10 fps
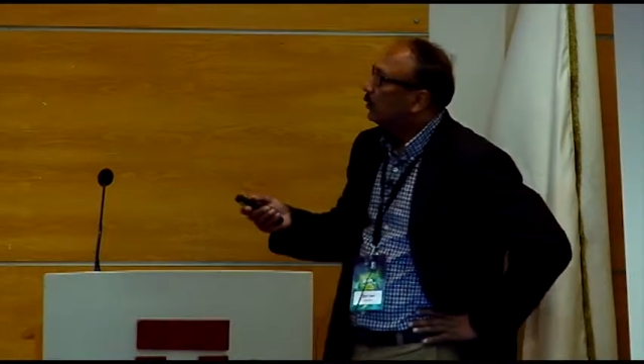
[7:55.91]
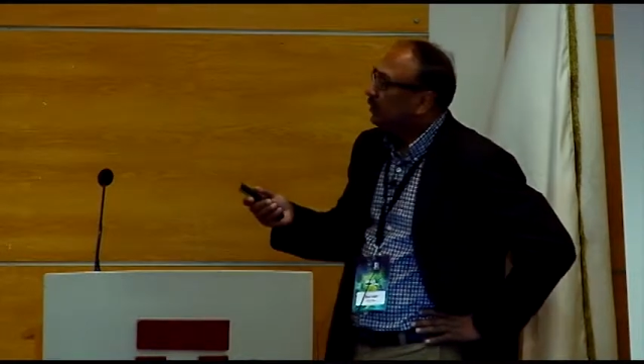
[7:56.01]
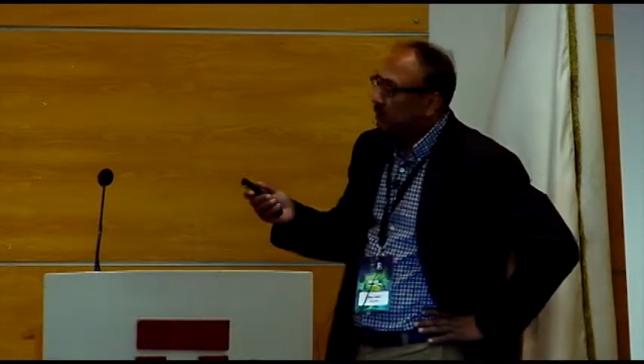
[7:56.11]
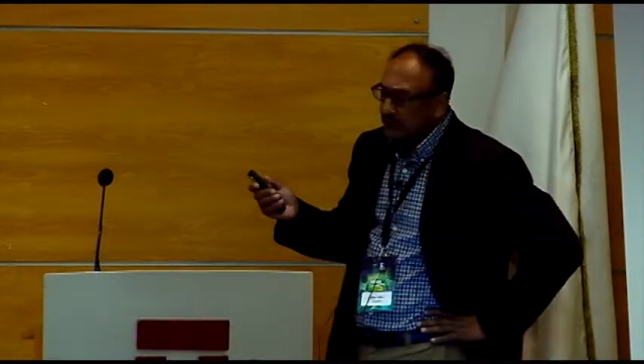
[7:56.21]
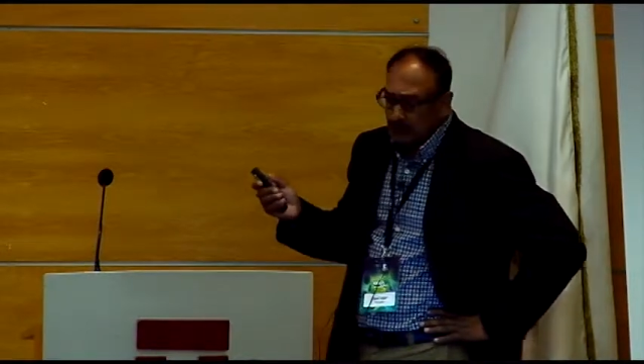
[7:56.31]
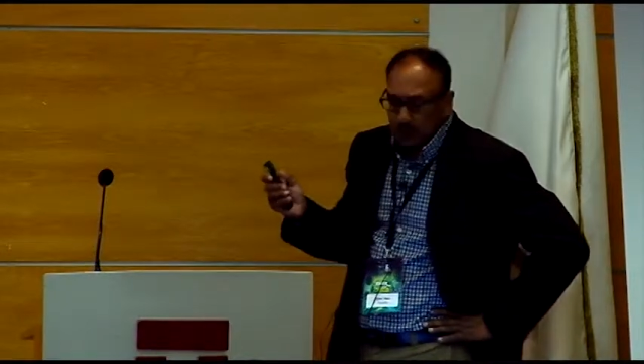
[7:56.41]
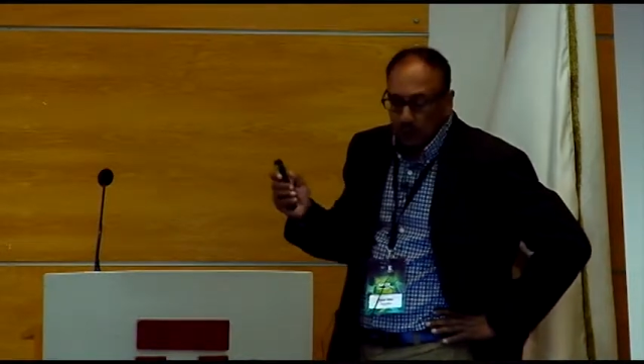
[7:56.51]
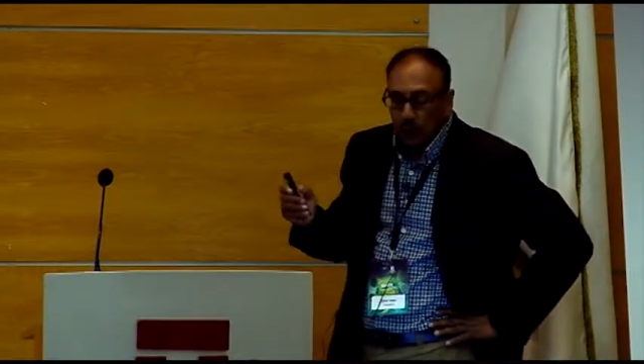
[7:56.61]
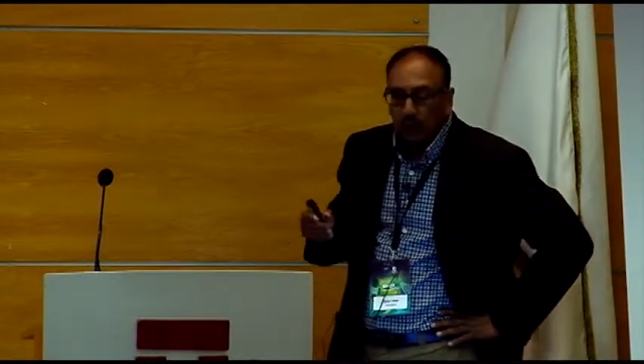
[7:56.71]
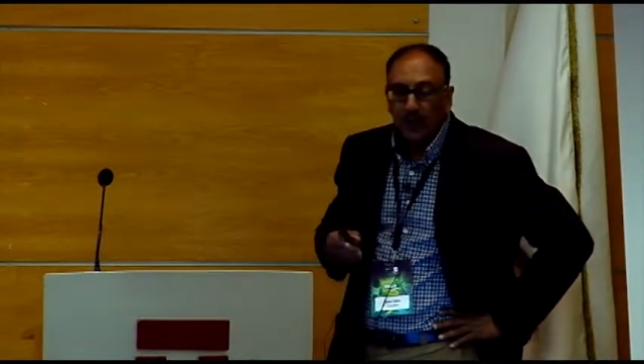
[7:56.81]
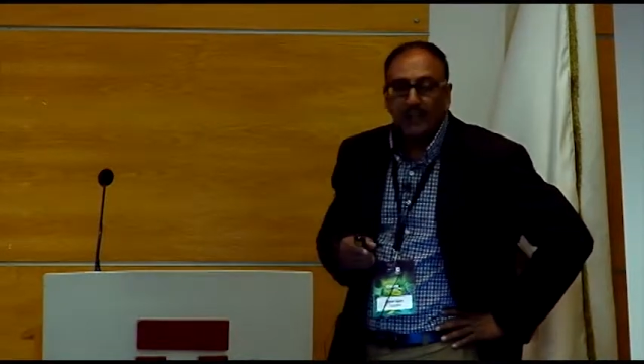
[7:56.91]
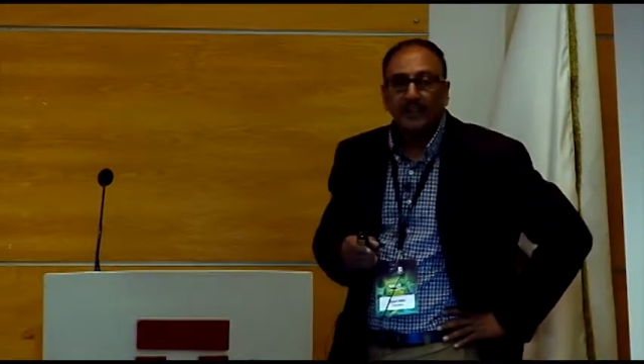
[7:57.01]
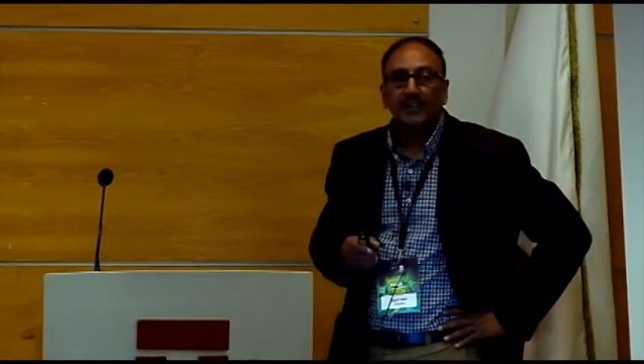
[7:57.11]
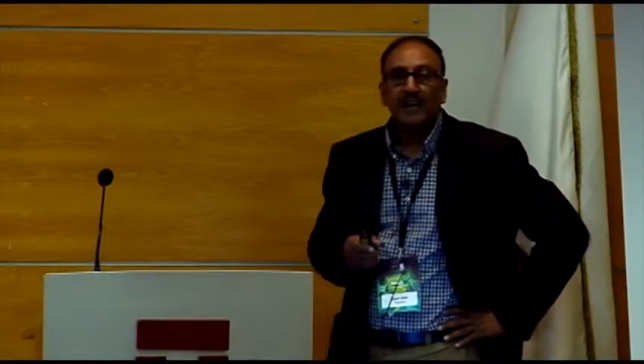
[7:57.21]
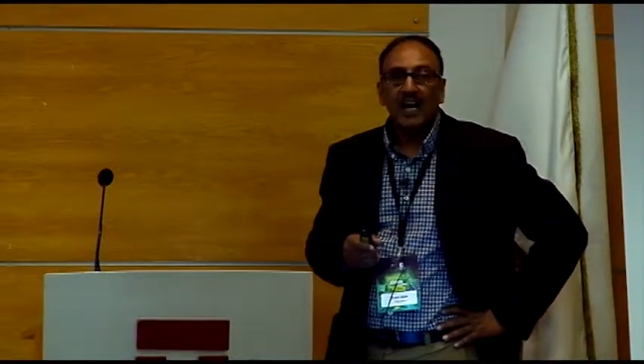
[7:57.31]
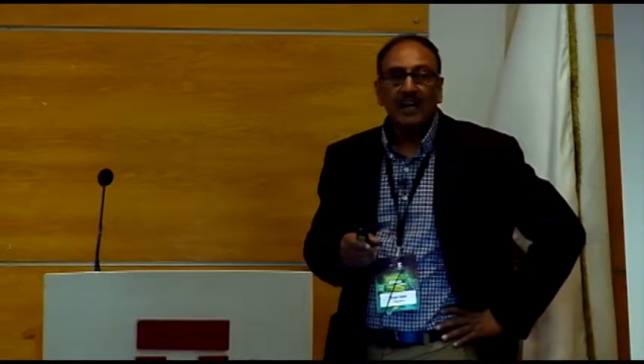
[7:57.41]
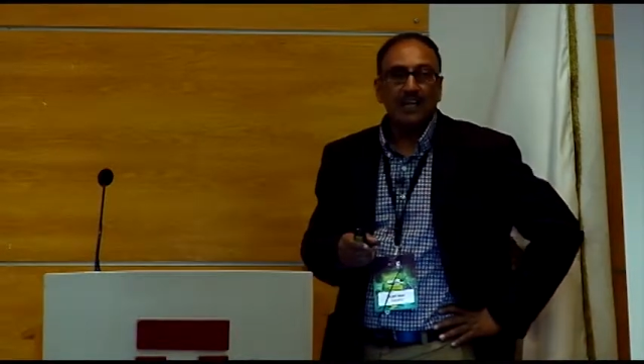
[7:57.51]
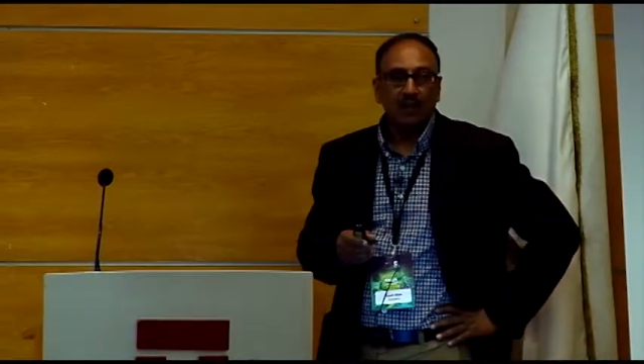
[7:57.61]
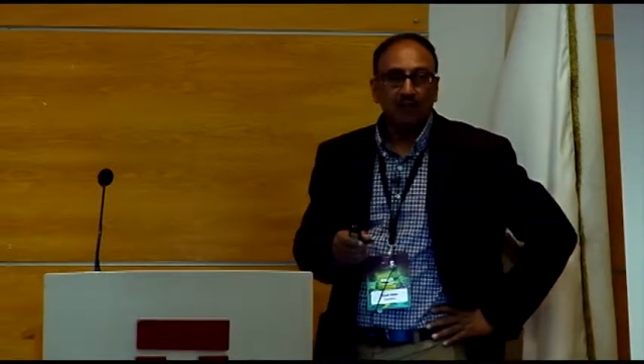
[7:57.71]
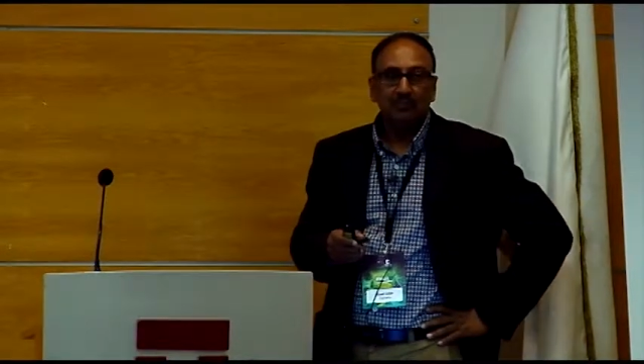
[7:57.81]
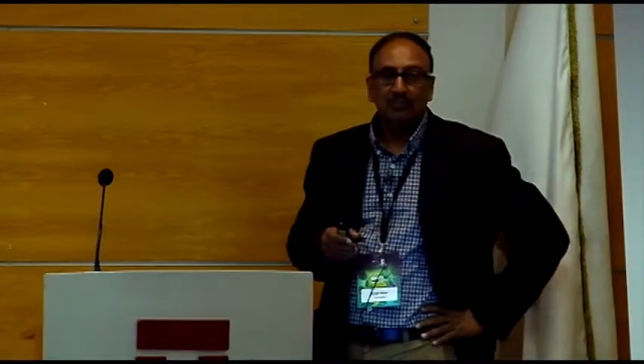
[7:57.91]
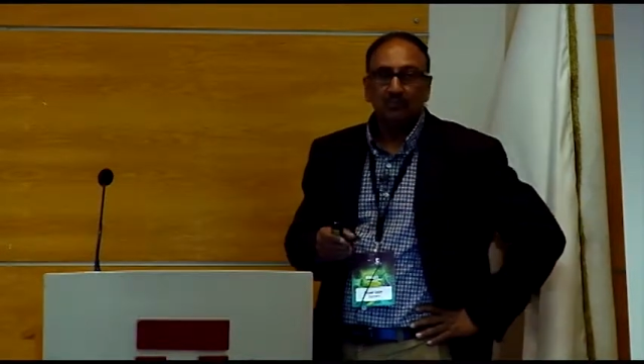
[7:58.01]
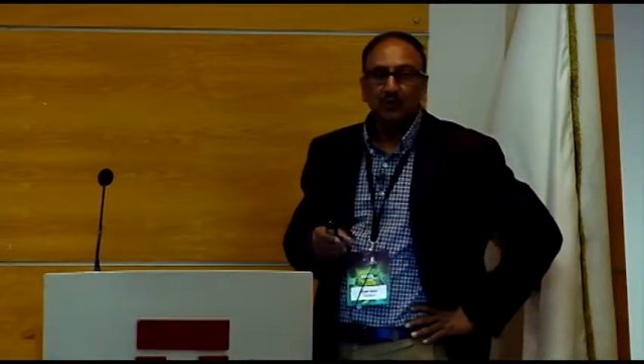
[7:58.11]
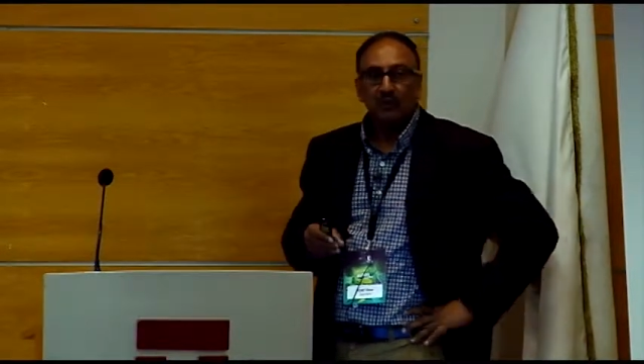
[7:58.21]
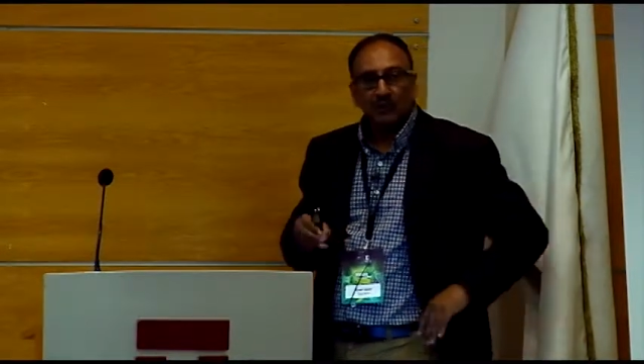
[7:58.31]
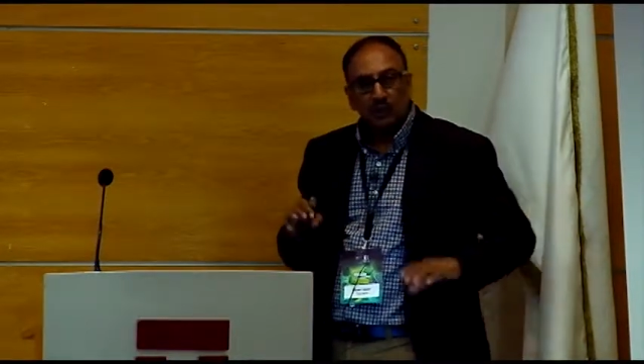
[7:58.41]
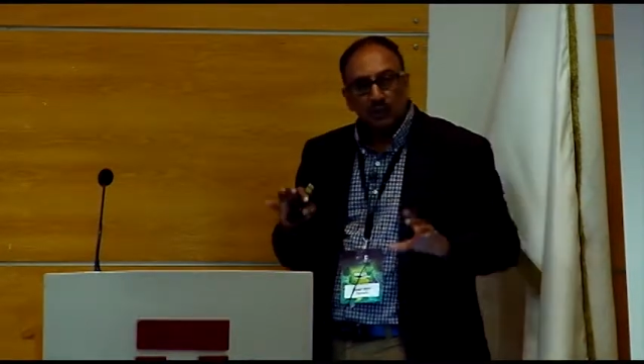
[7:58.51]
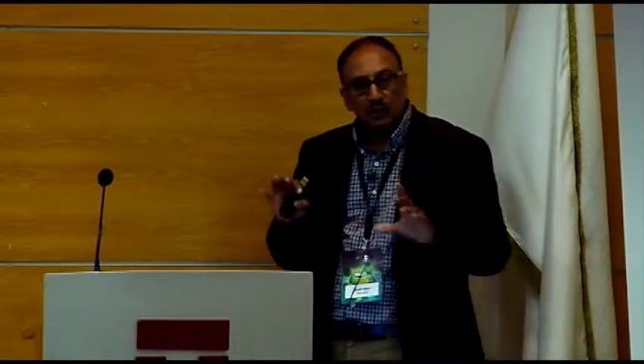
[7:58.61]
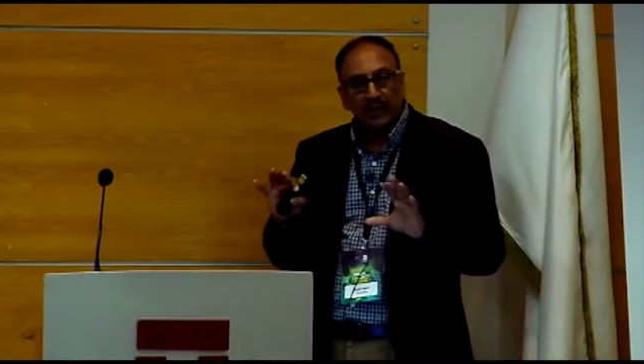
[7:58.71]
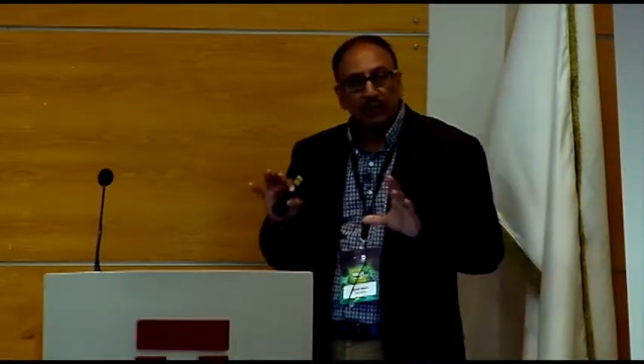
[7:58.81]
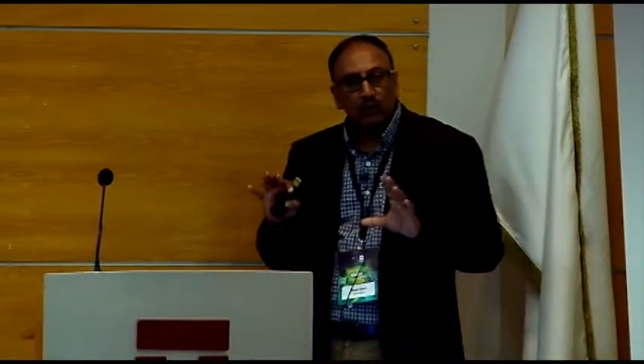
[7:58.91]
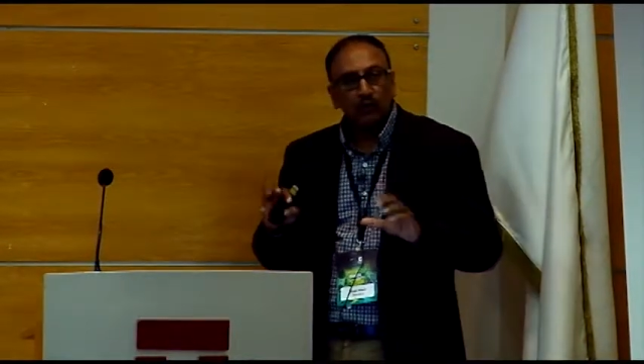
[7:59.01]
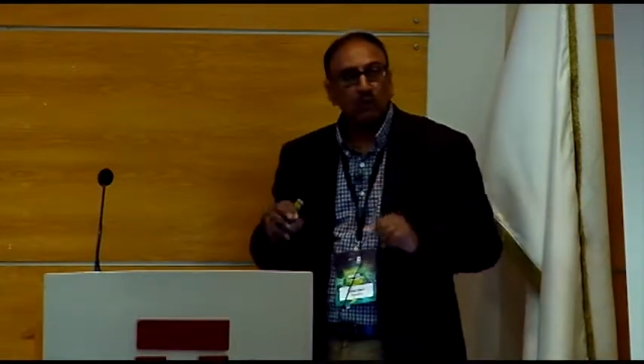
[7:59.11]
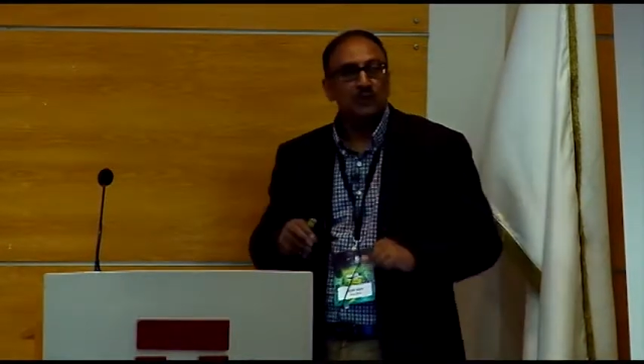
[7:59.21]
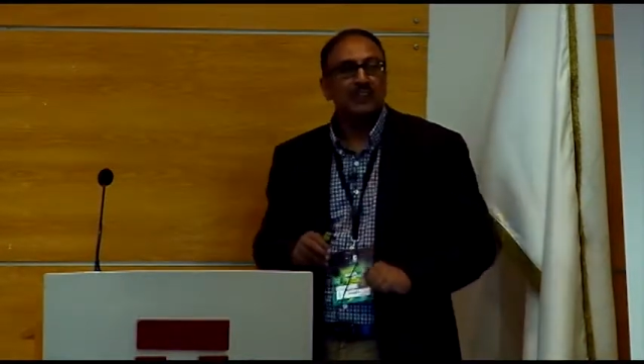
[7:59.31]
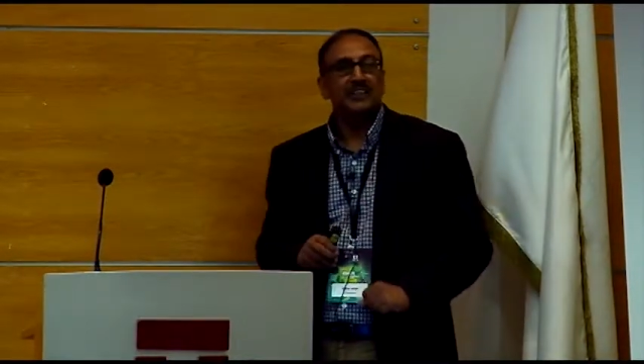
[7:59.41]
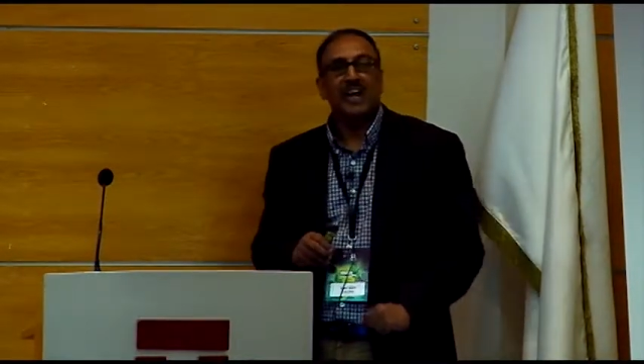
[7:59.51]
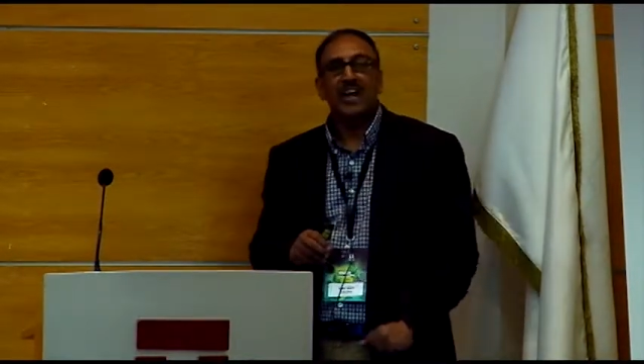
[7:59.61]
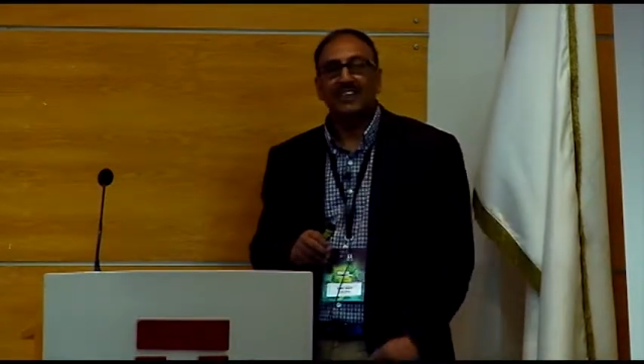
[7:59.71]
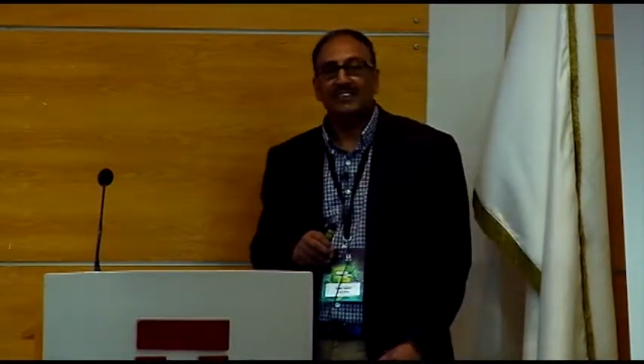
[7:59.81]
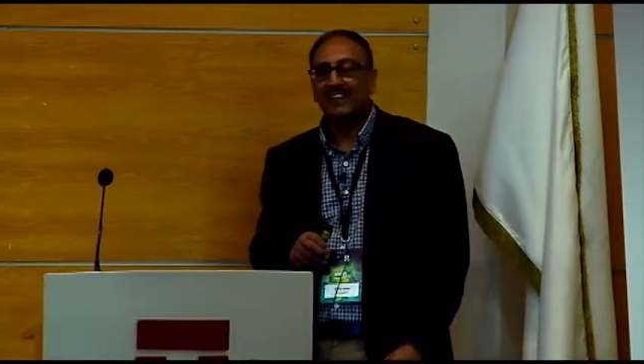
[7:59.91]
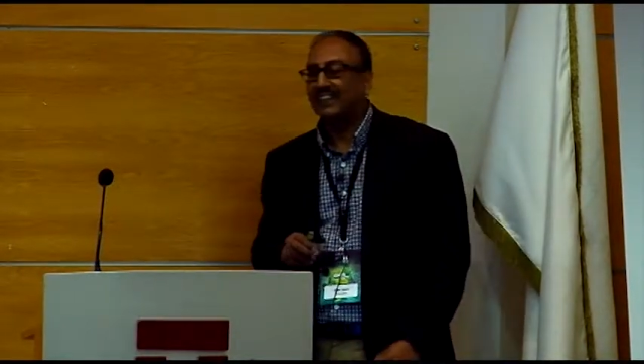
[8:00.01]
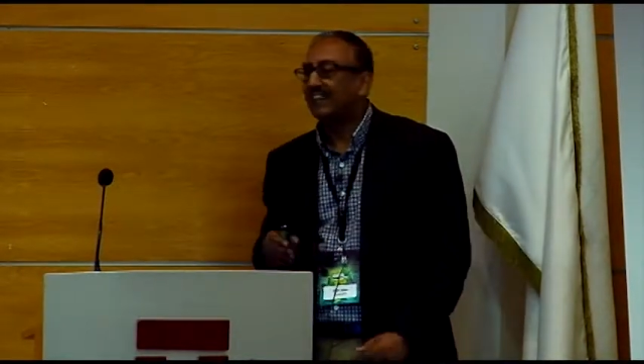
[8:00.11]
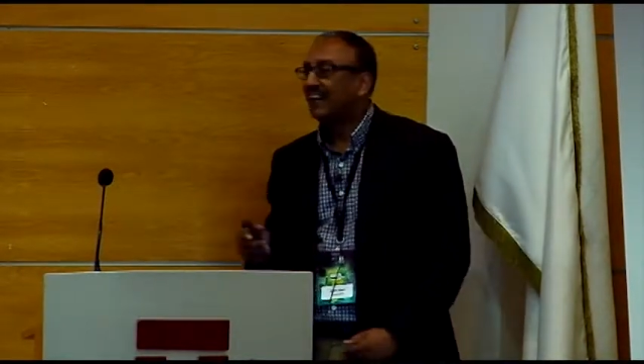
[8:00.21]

is known as the dark curve because it looks like almost a dark, right?